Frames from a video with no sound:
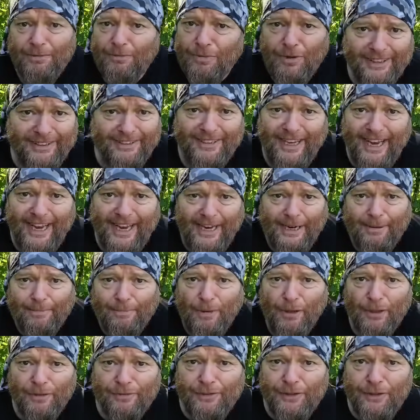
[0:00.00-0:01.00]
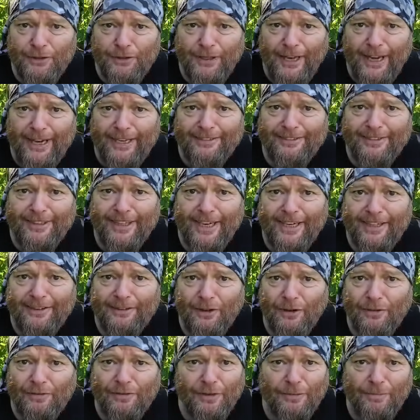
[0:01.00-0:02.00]
It didn't take him but a few days to get it
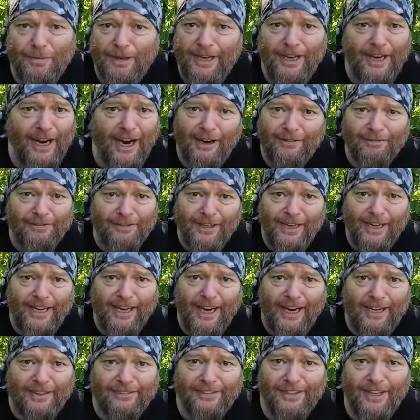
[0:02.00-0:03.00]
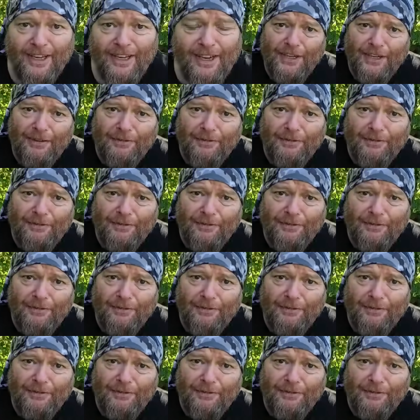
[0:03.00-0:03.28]
done for me after I asked.